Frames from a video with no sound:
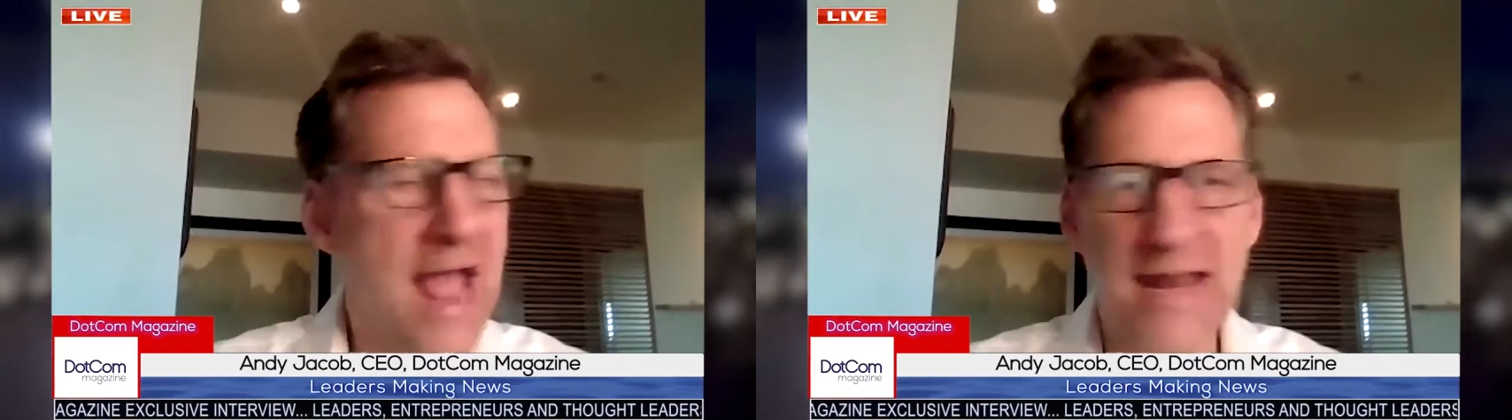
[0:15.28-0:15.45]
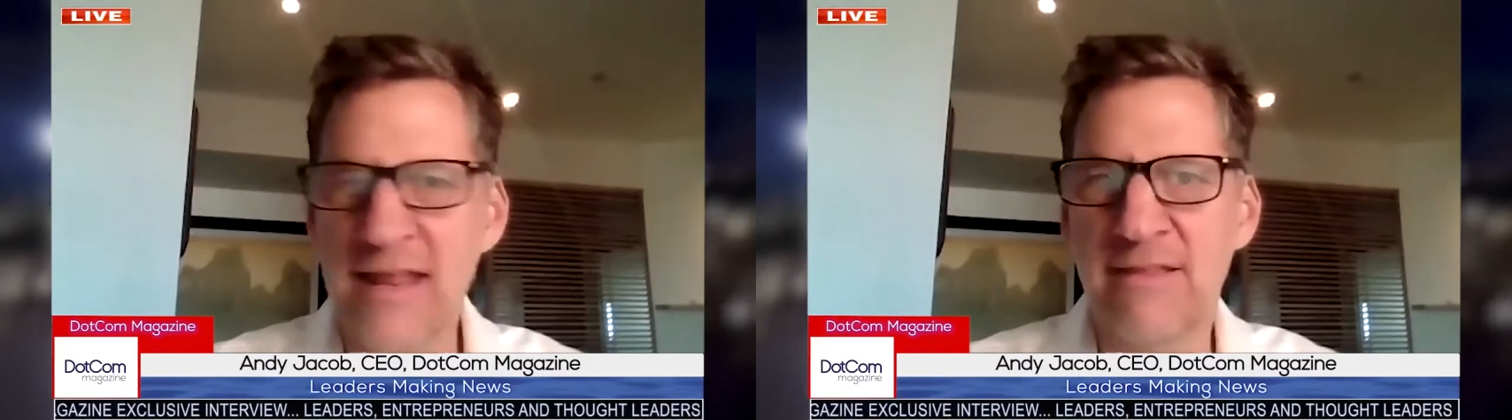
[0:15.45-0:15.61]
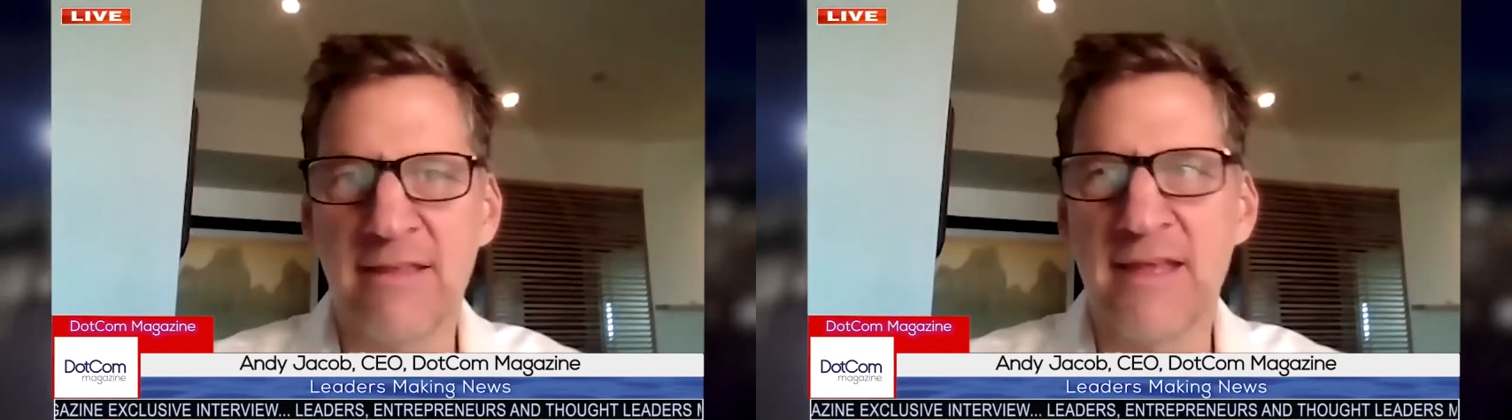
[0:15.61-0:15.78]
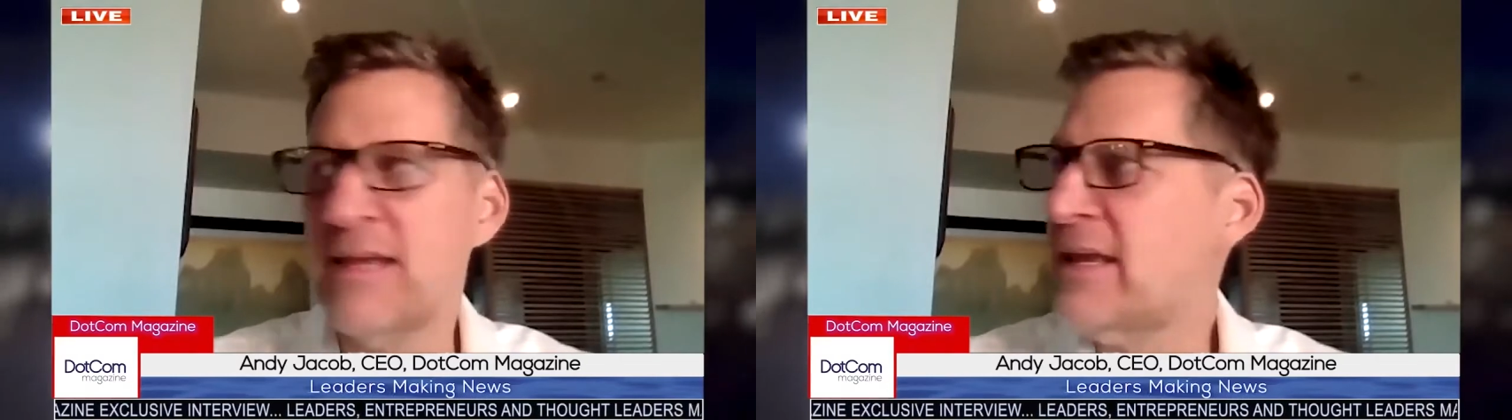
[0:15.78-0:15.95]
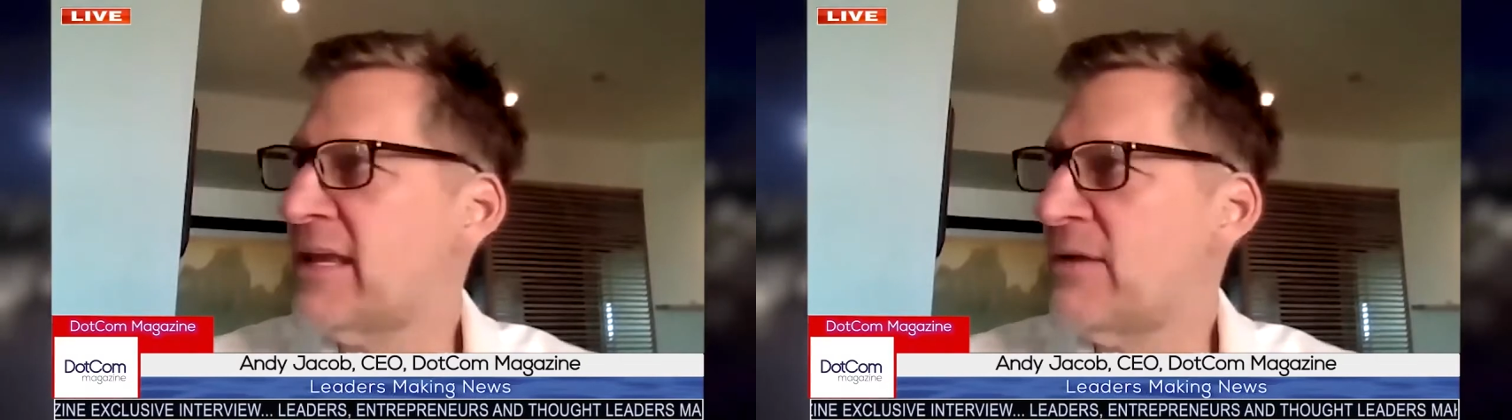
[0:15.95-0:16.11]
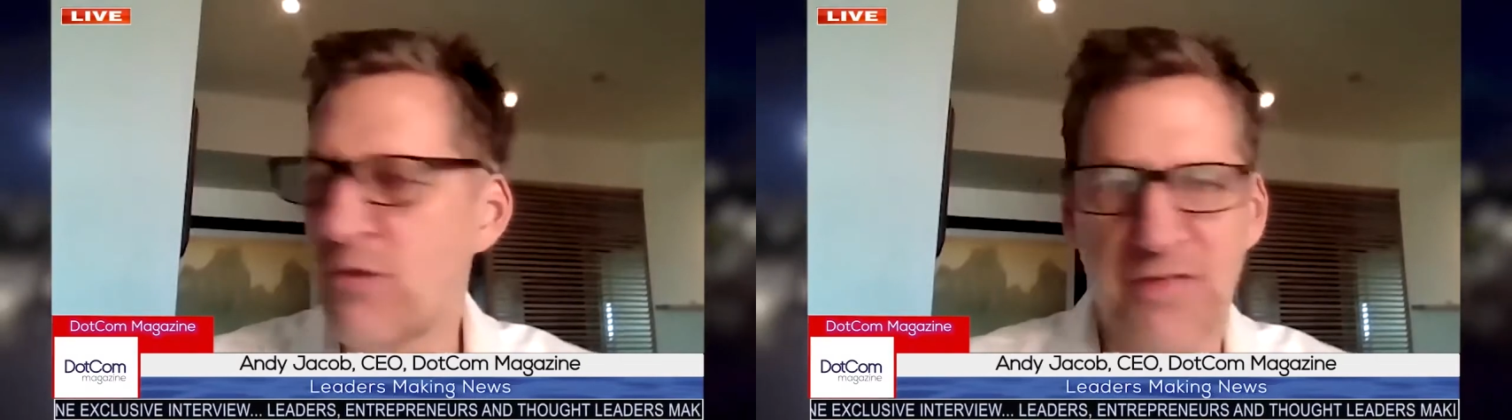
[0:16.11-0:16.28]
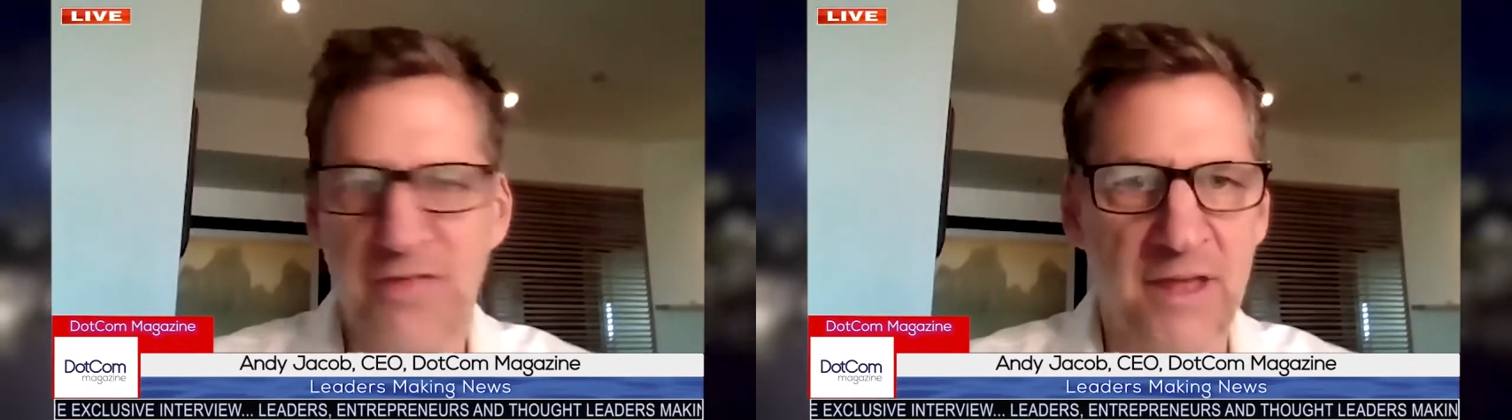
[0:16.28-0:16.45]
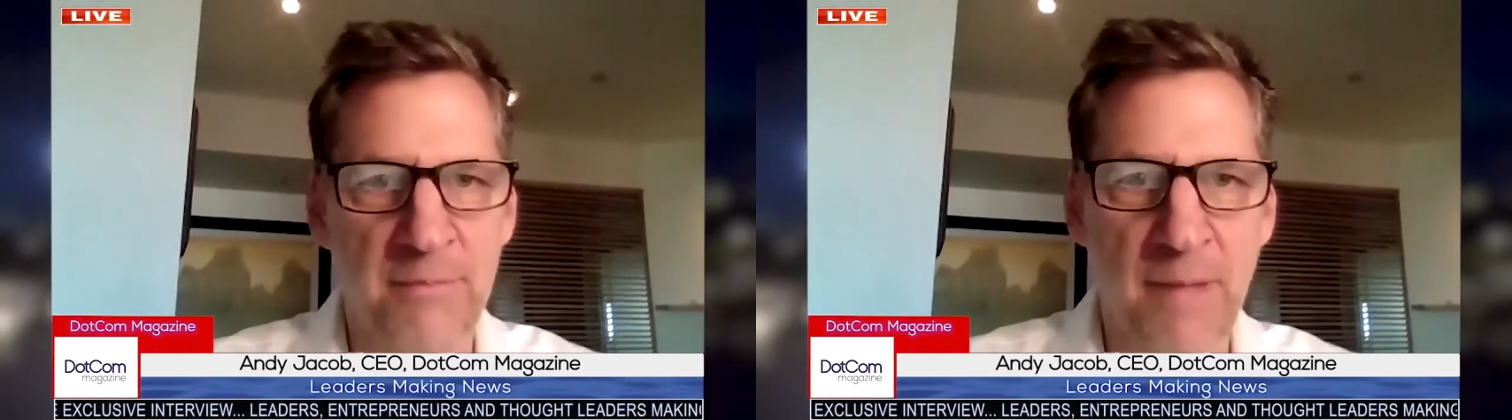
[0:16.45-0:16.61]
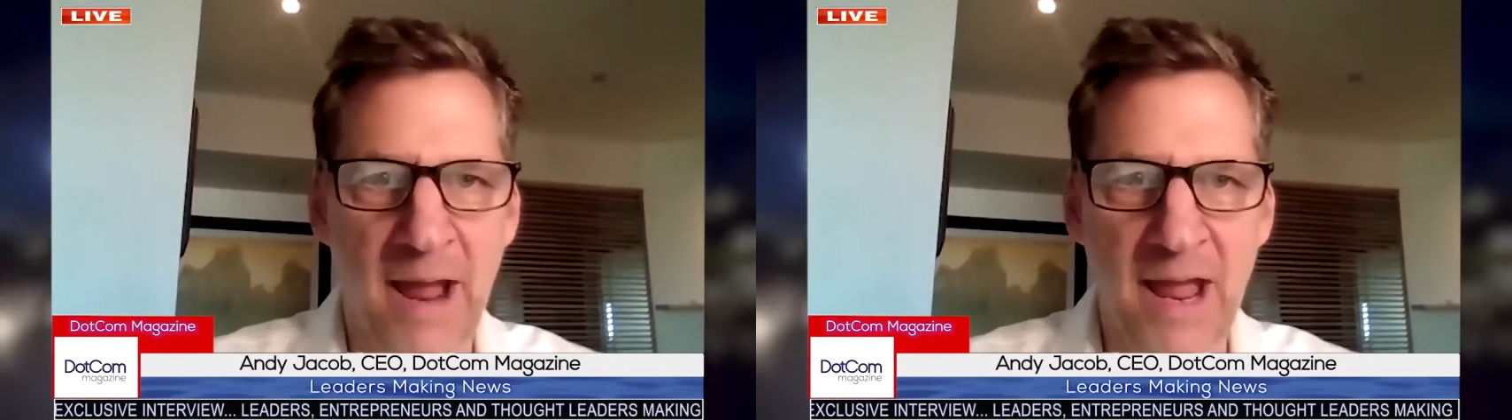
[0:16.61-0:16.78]
anything
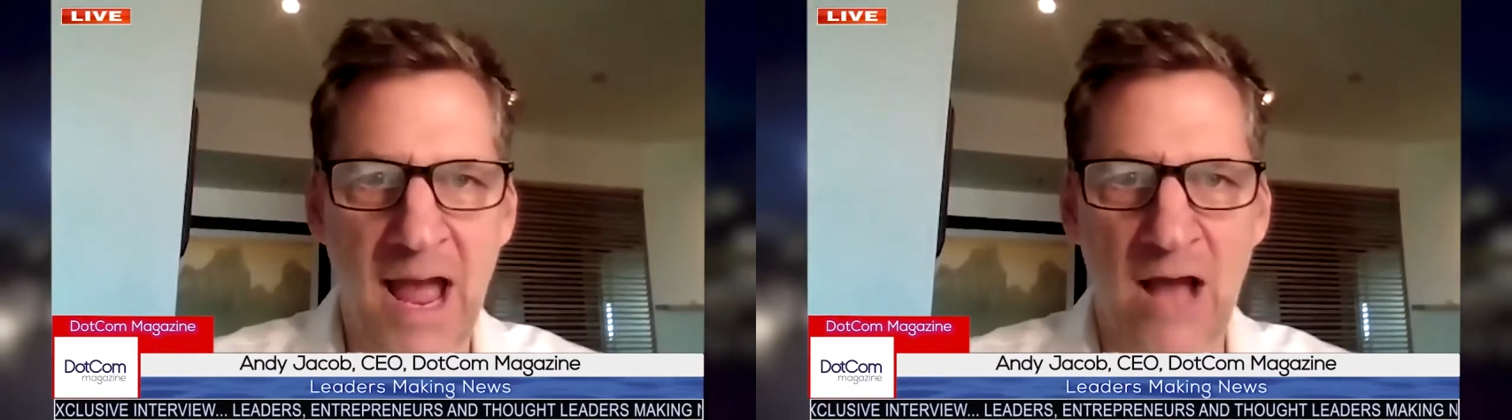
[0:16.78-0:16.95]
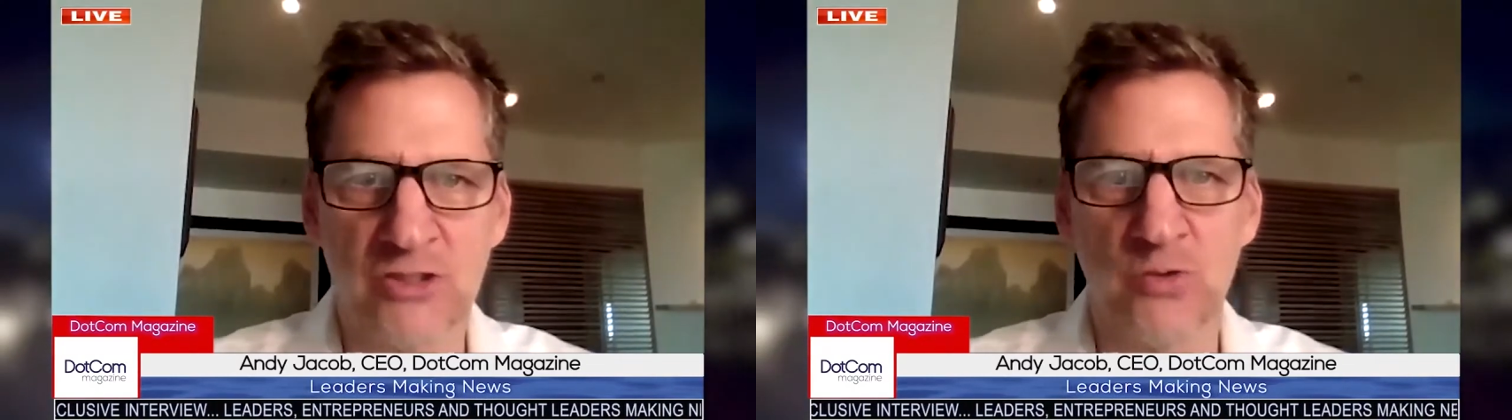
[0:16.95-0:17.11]
within my house?